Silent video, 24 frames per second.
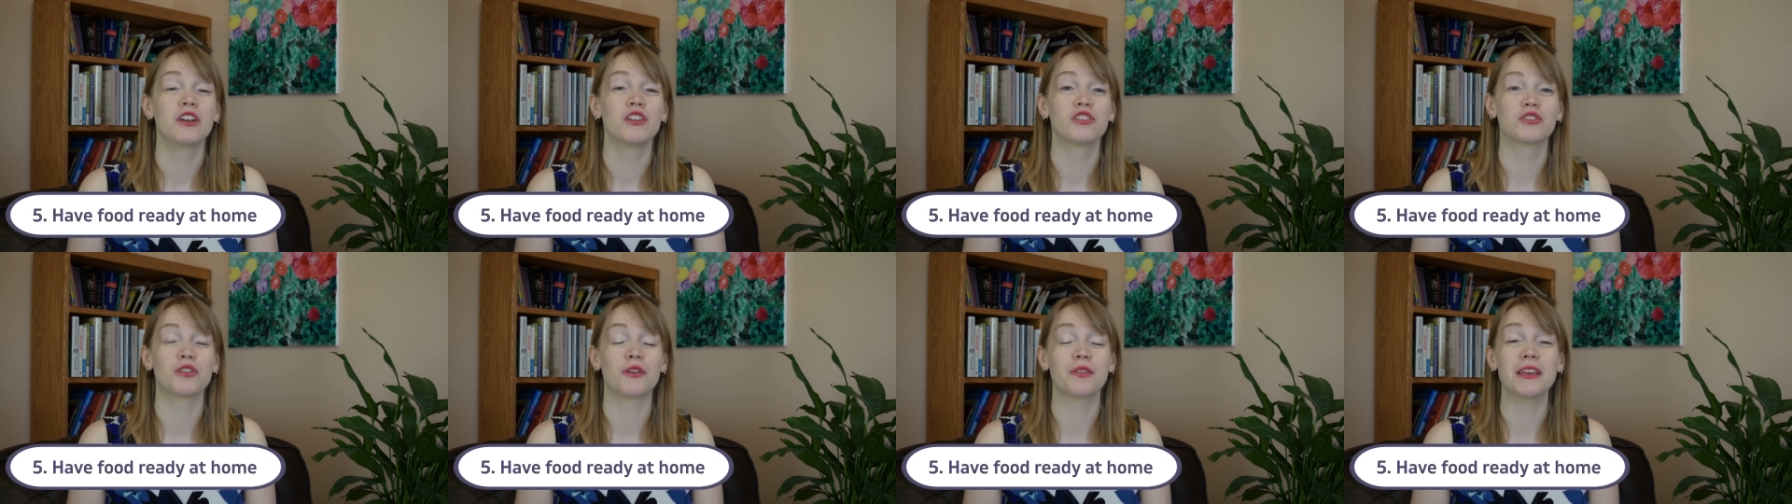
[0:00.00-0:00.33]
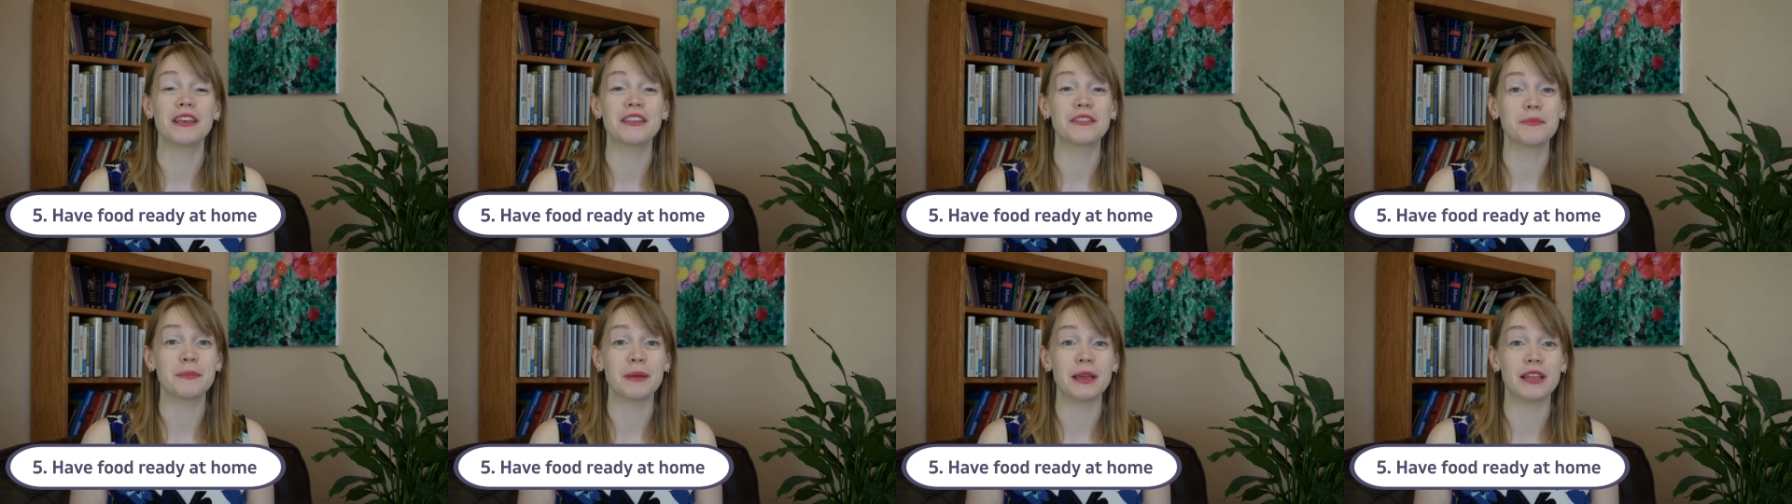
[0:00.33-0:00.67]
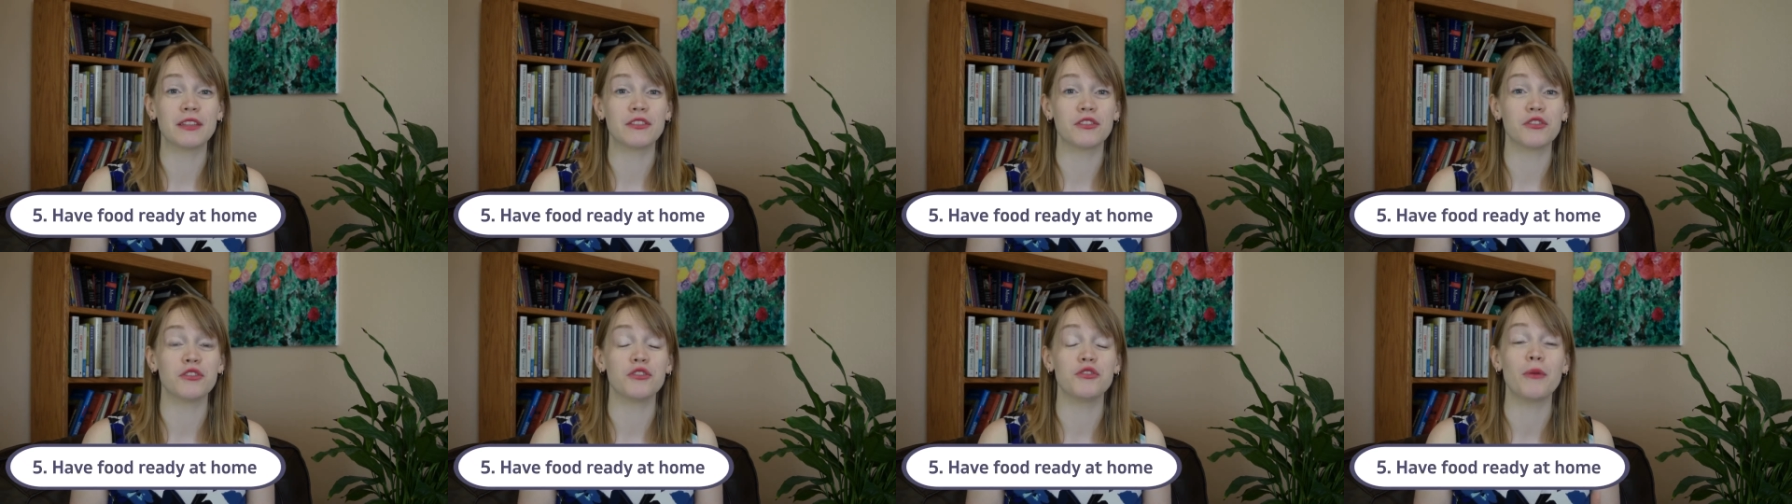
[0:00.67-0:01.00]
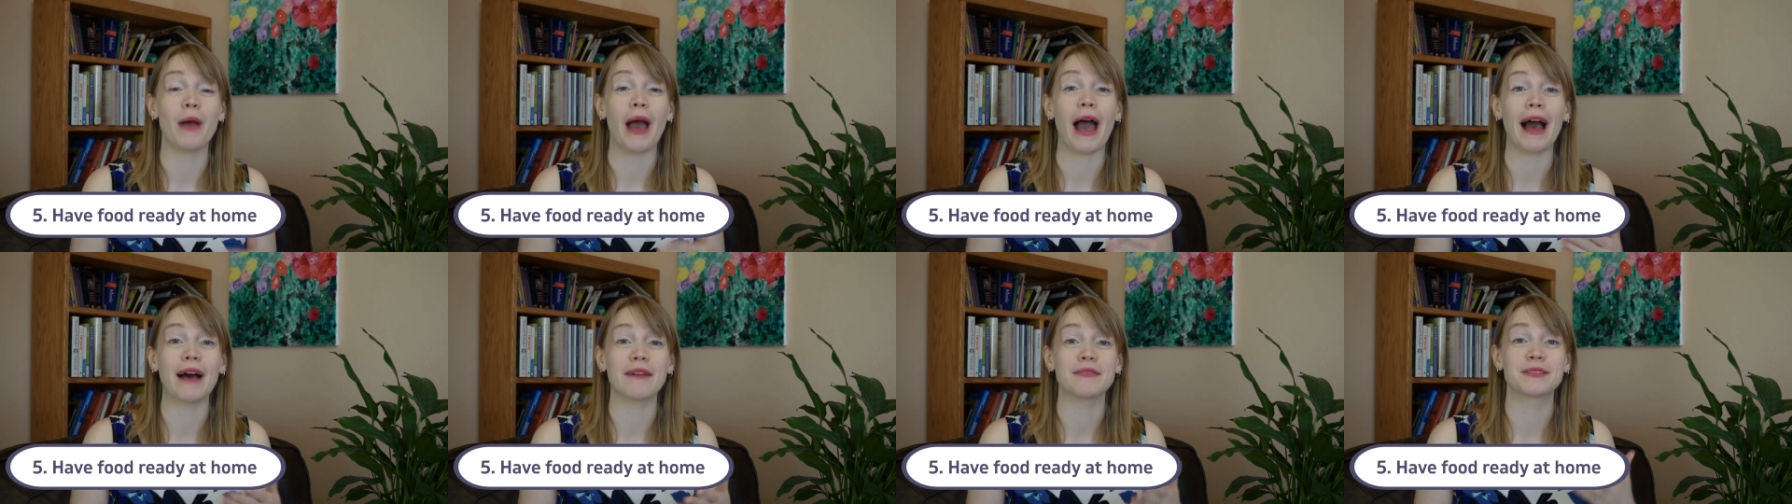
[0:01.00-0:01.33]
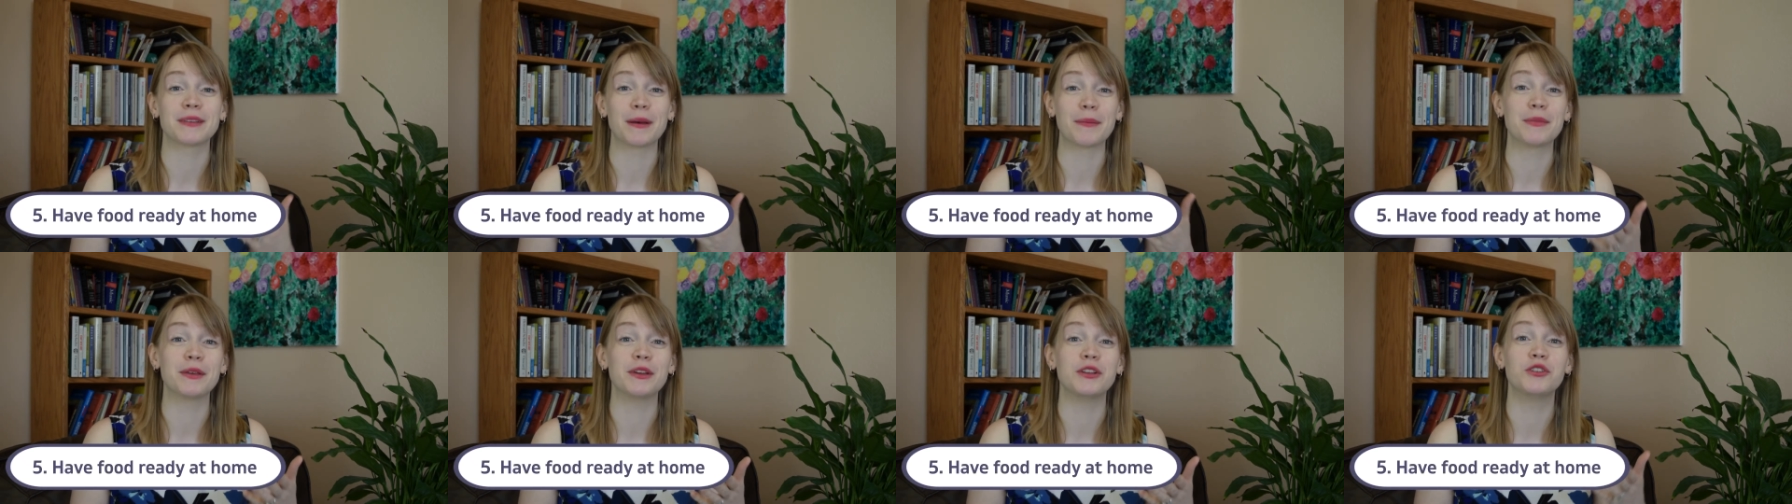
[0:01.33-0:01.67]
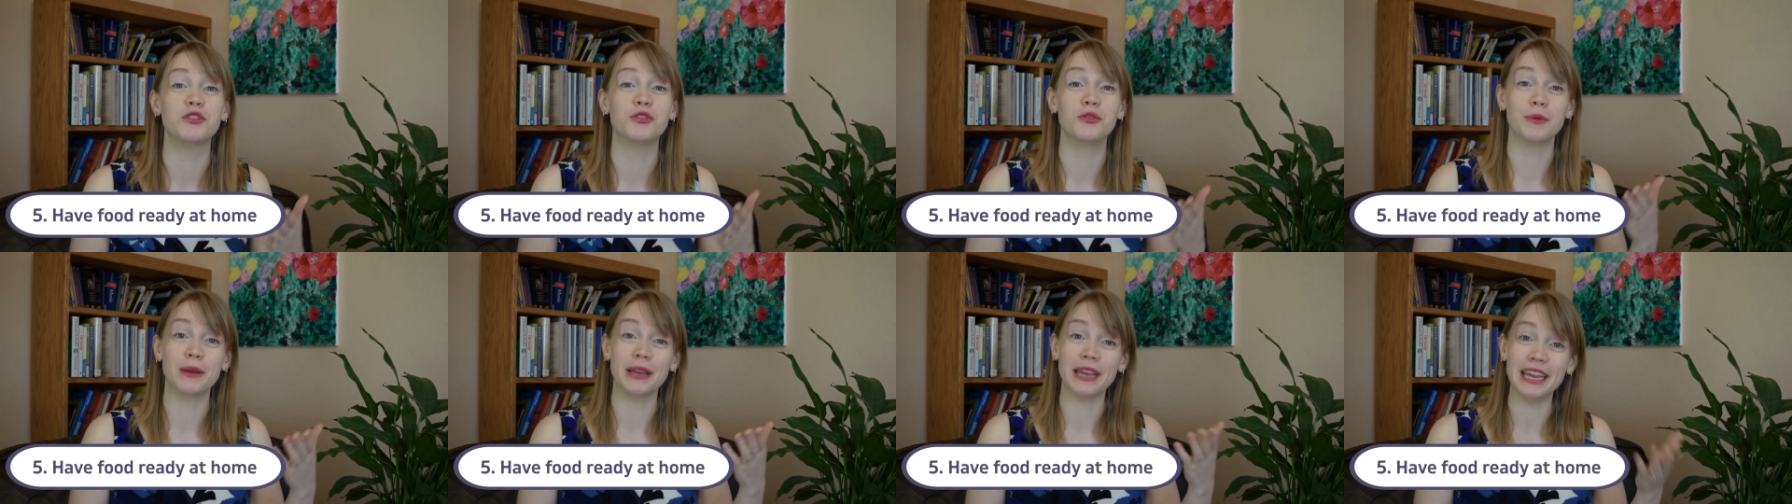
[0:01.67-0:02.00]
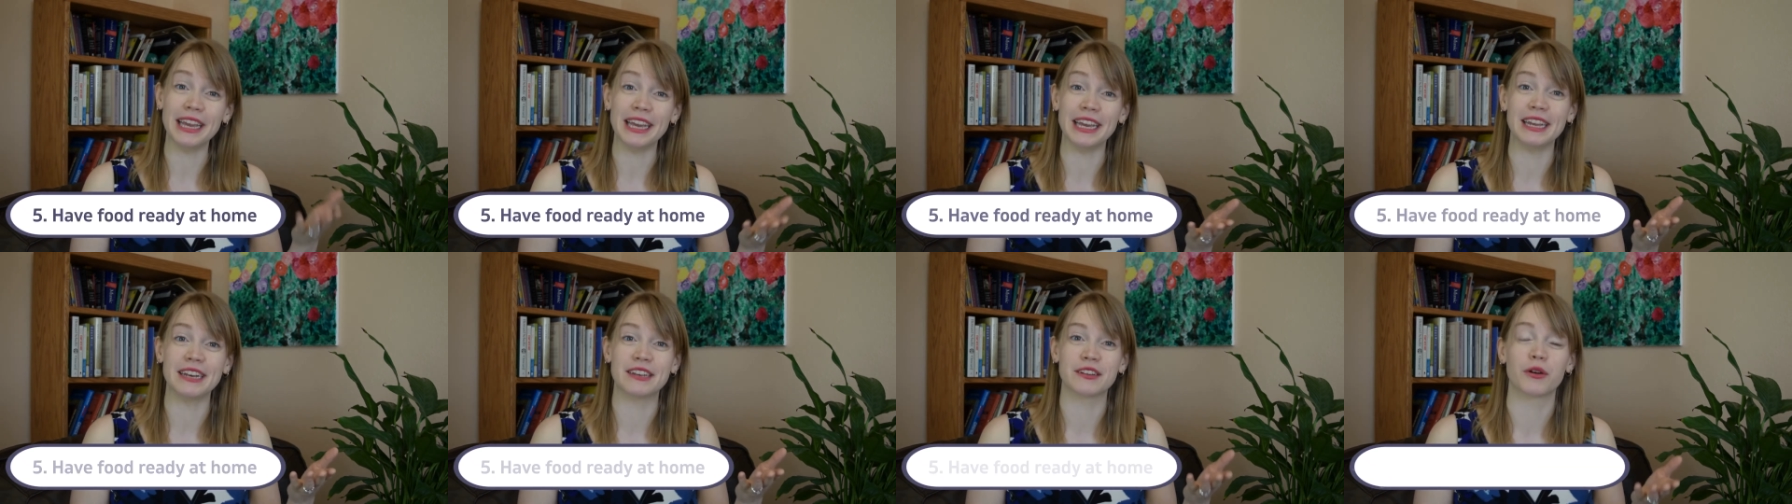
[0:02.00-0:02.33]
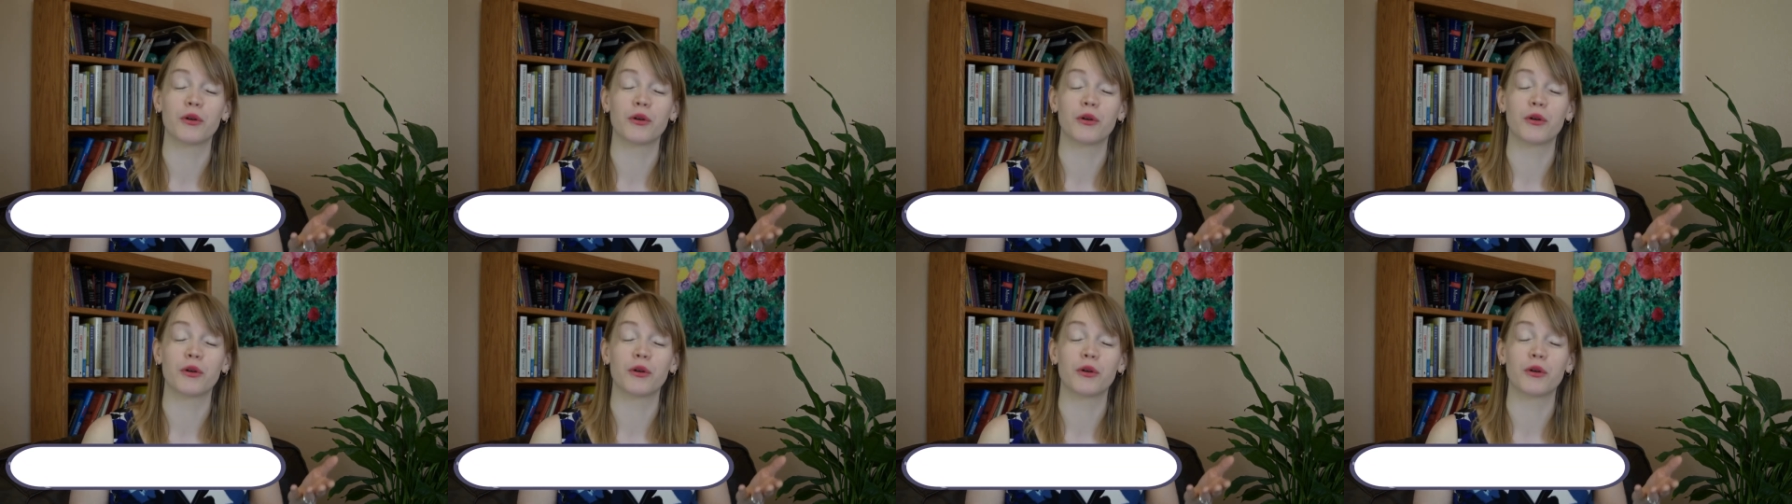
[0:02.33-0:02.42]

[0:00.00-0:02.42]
So this means you have something to eat